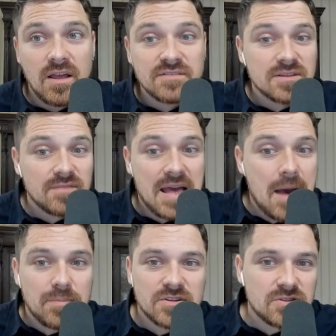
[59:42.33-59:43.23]
something
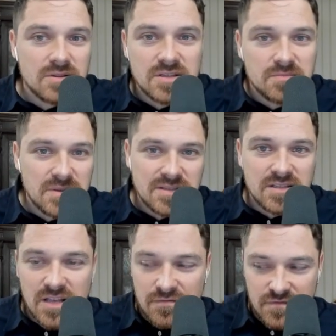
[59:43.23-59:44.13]
happens to this business,
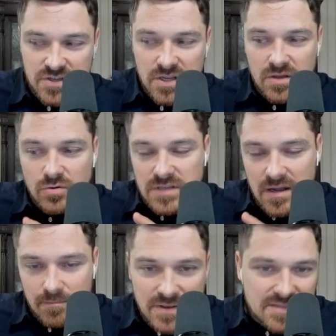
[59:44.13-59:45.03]
if she goes out
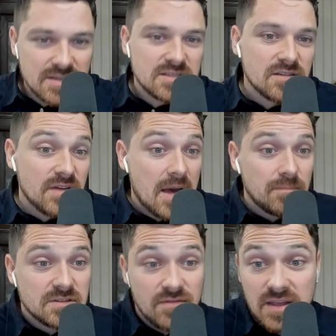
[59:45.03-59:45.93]
of business, if
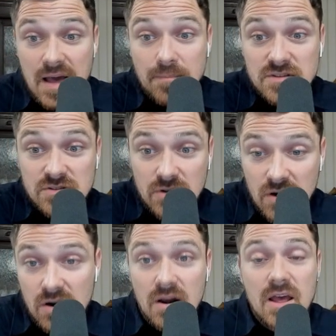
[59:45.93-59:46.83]
something happens to
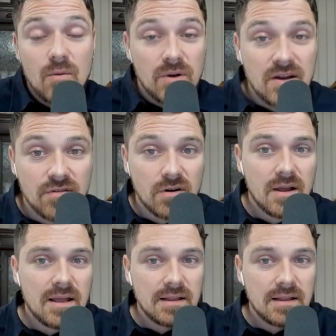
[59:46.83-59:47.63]
her, whatever,